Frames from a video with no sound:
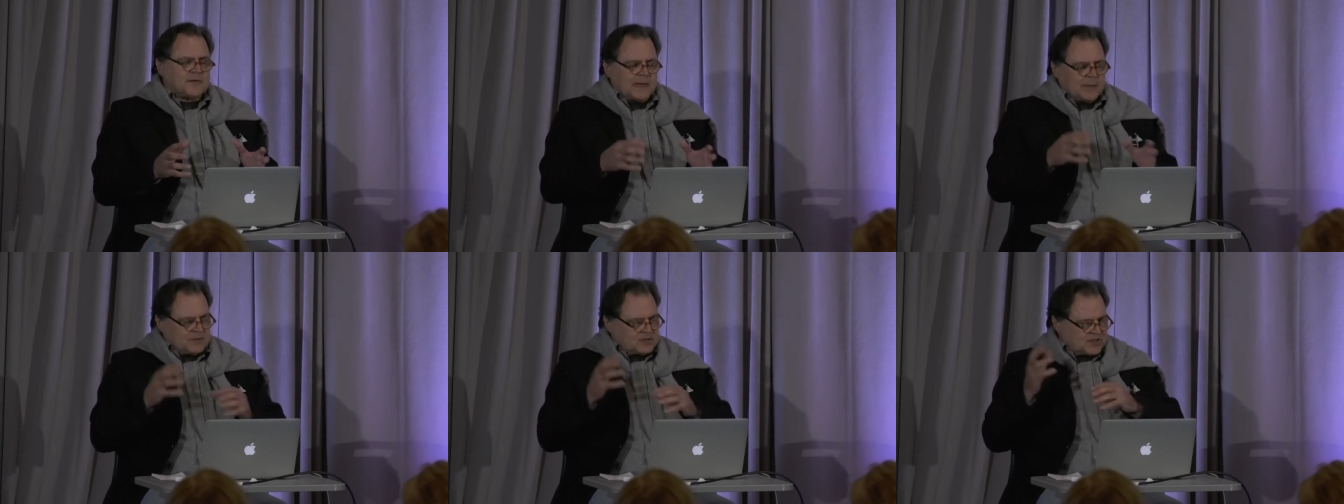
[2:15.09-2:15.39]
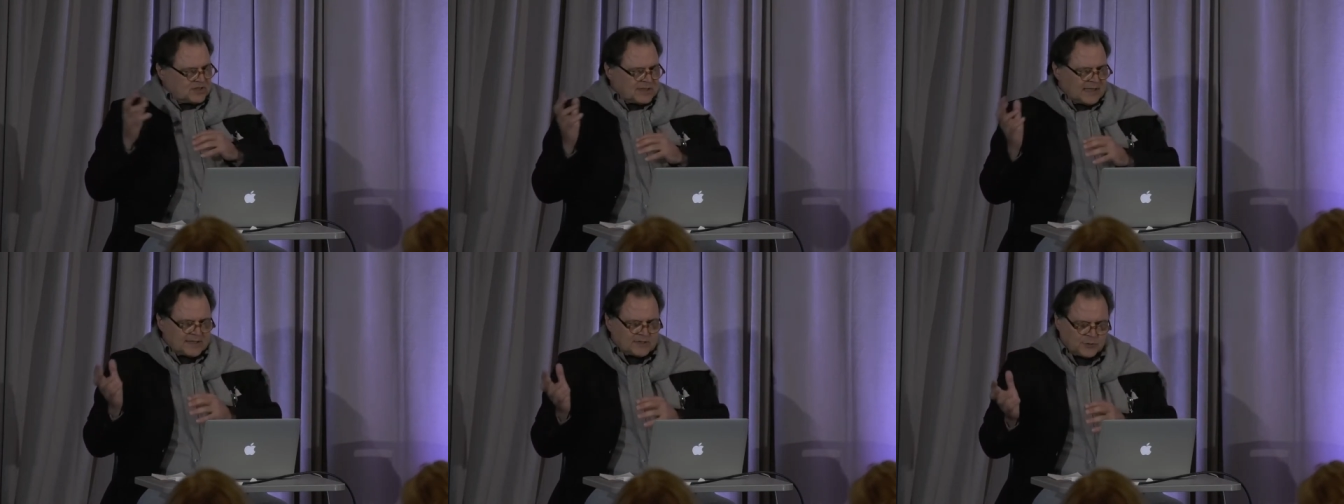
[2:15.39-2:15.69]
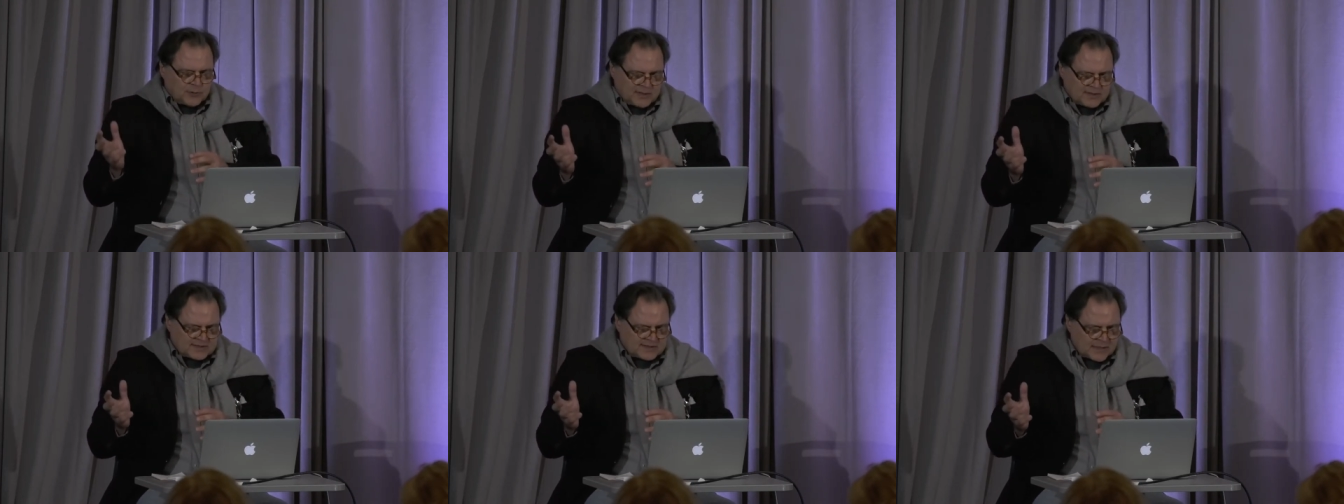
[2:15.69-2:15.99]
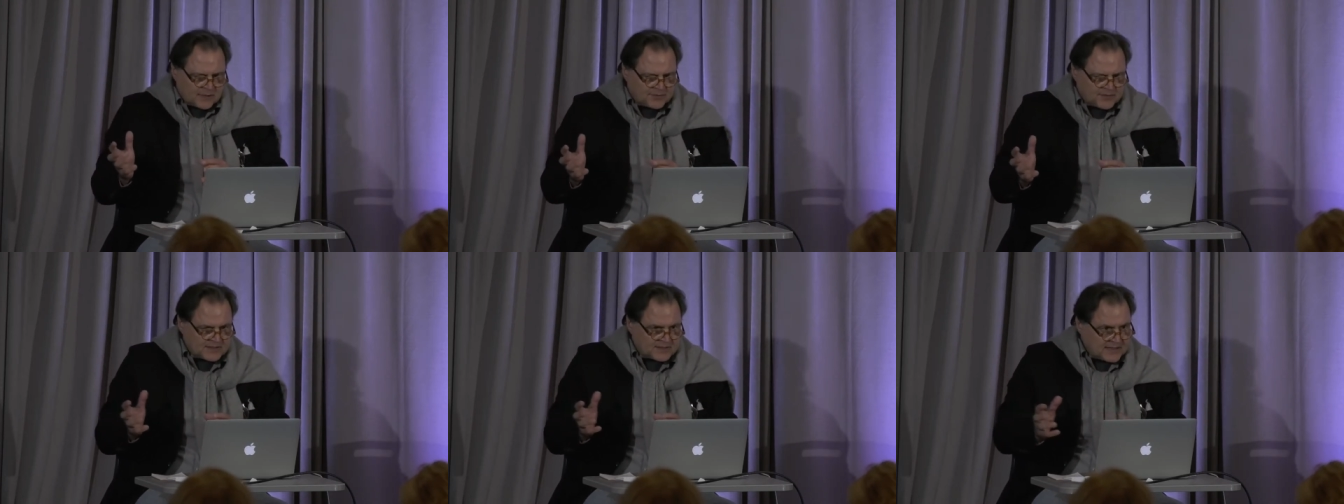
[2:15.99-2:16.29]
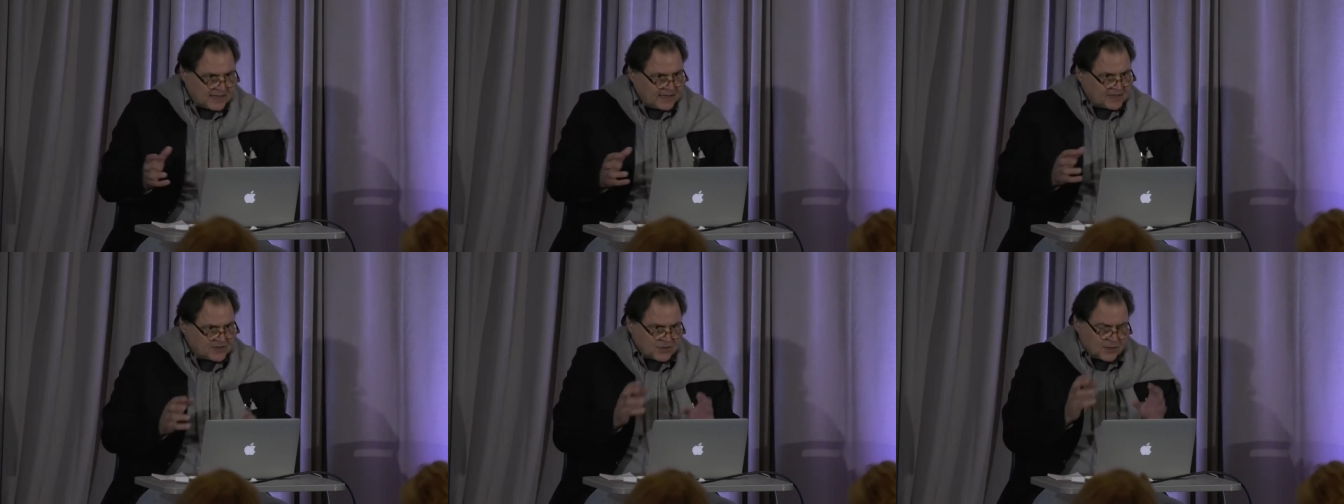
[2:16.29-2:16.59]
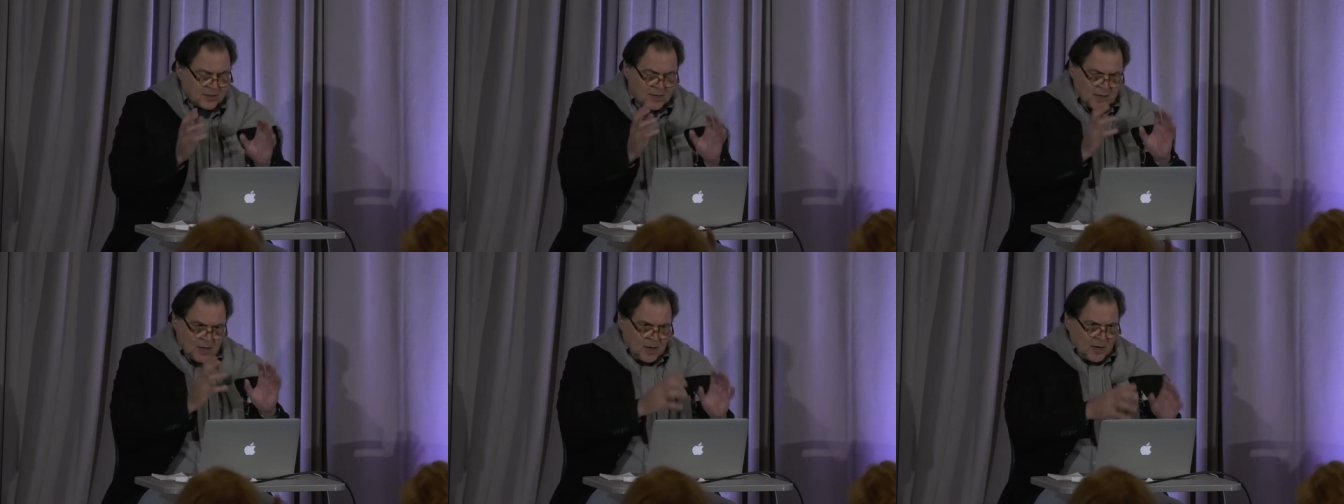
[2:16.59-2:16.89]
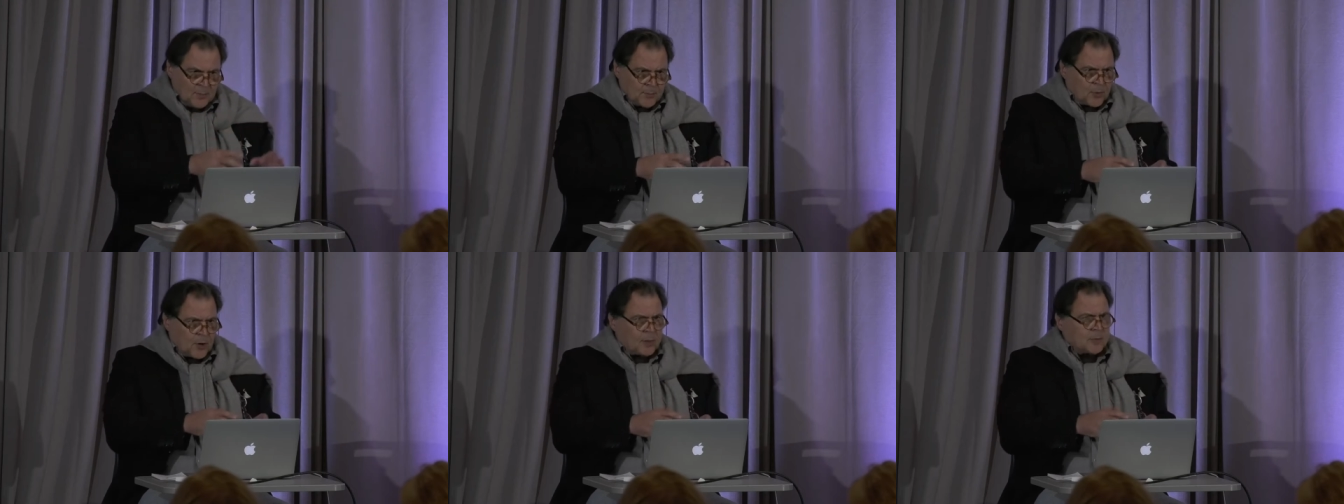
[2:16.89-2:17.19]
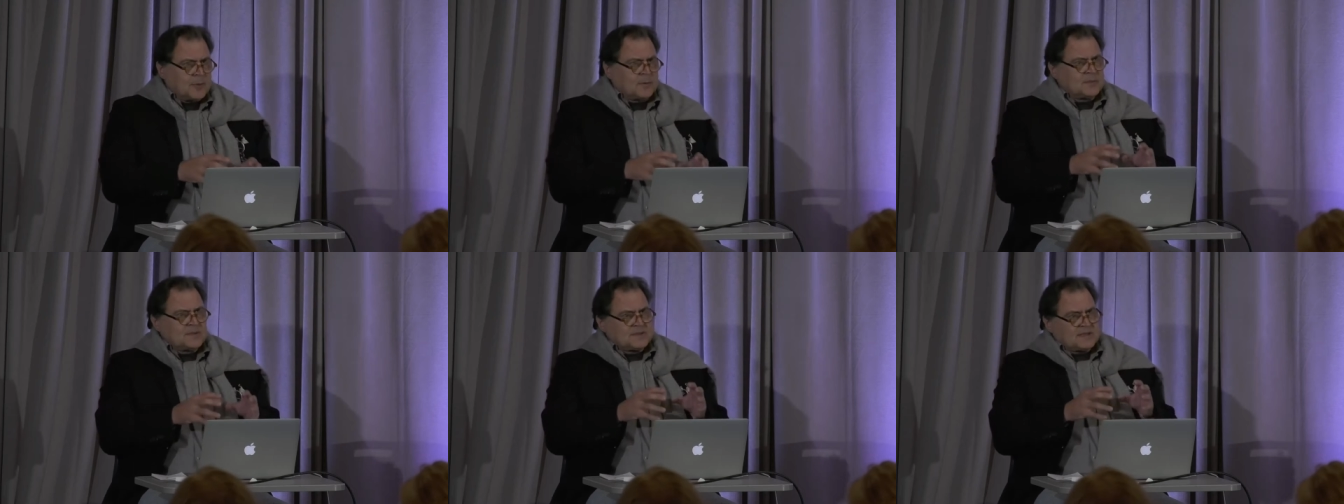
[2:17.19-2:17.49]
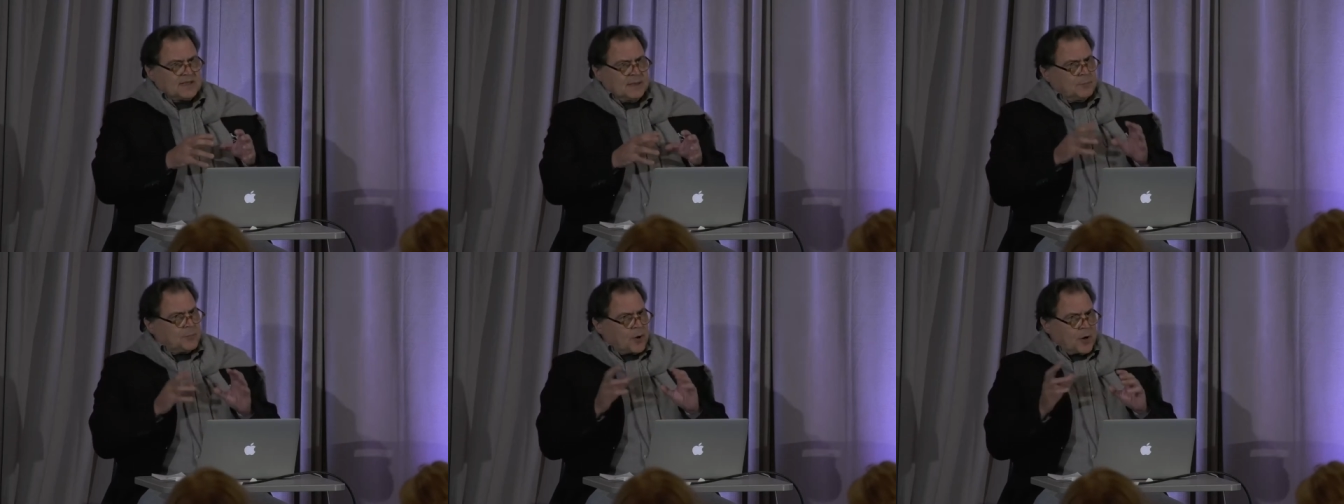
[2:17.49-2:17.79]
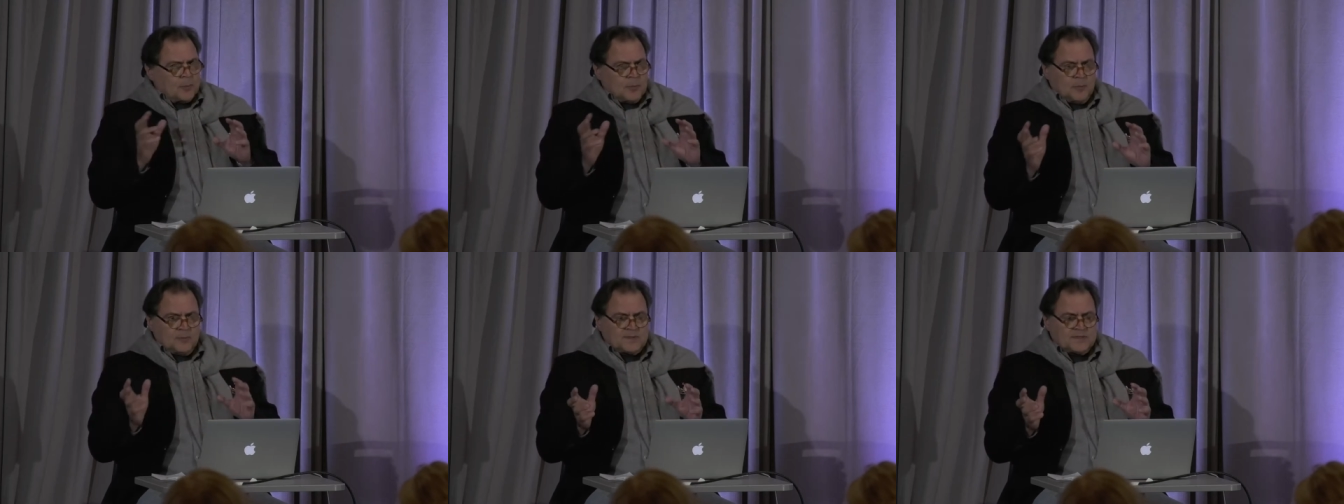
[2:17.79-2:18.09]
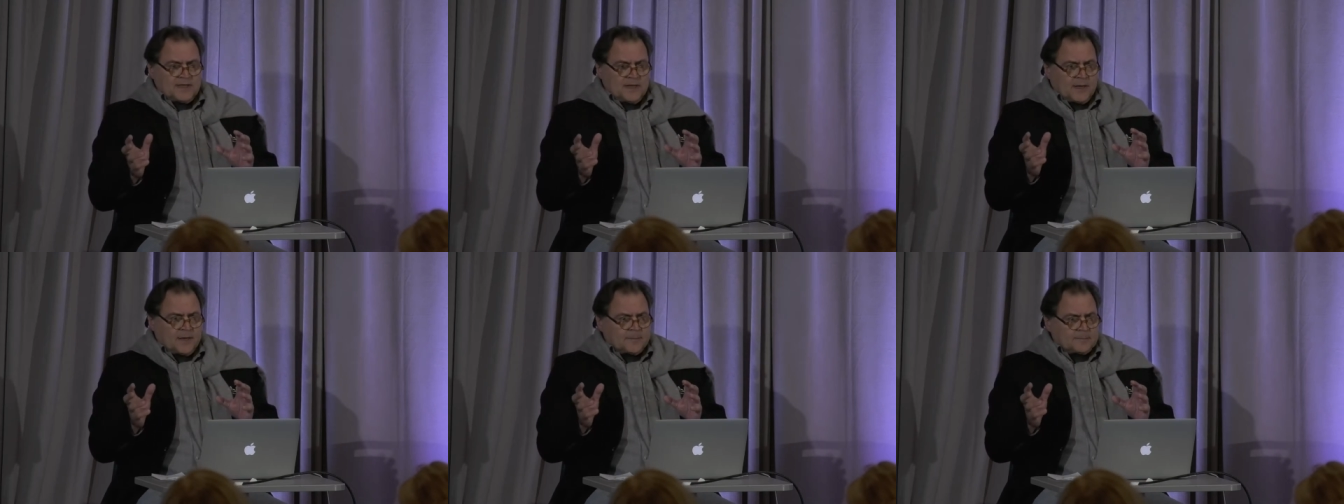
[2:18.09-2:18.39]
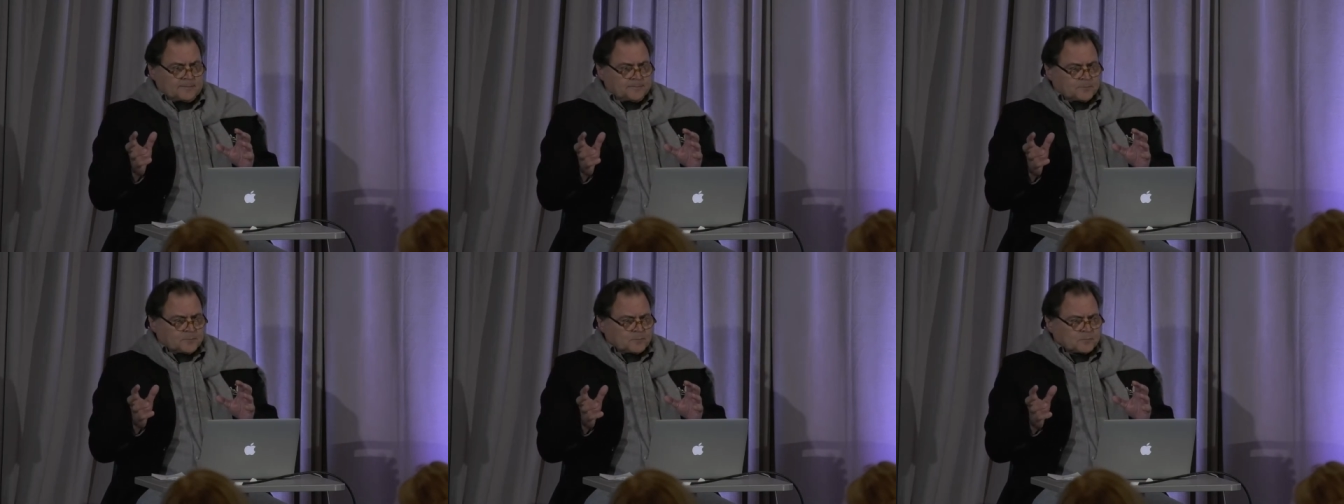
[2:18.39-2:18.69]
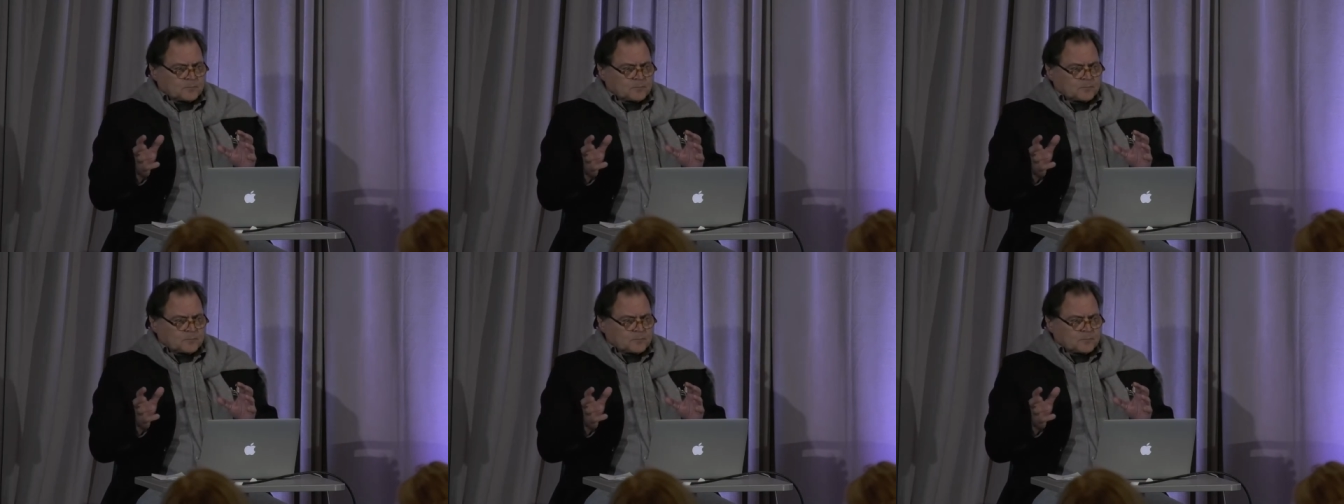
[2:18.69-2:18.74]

And I was just lecturing in Southeast Asia, problems, same problems there,